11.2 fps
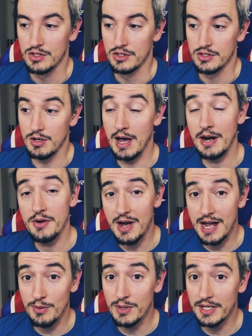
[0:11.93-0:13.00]
So I don't know
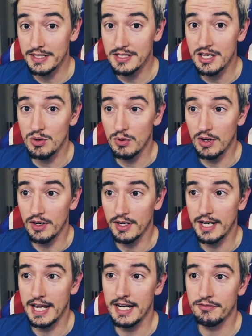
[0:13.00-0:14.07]
how well that's going to work,
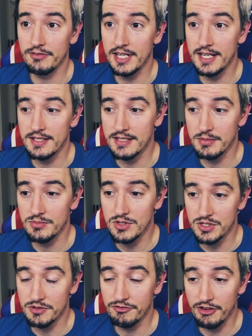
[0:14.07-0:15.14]
and if it ends up
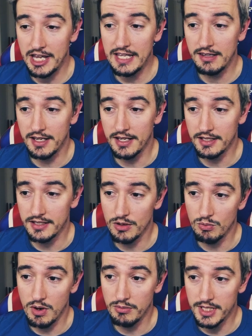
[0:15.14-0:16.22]
just failing, then
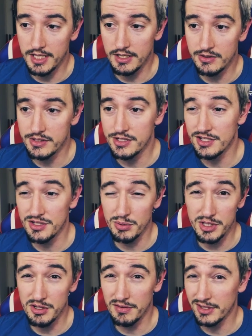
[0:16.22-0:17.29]
what we can do is just
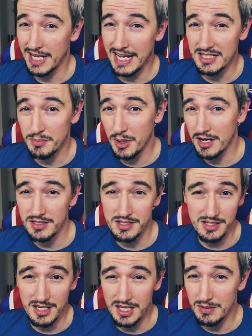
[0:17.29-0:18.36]
switch over to Xbox
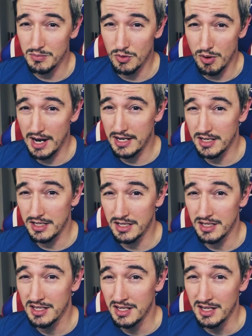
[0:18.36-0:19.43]
and keep grinding
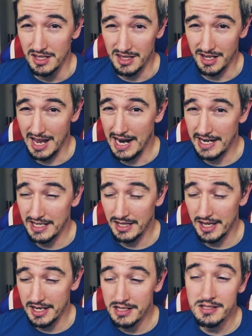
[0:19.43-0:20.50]
the Guiding
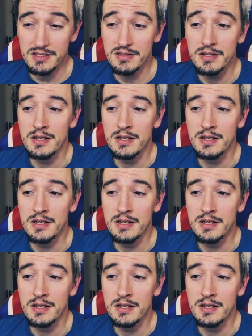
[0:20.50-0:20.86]
Lands.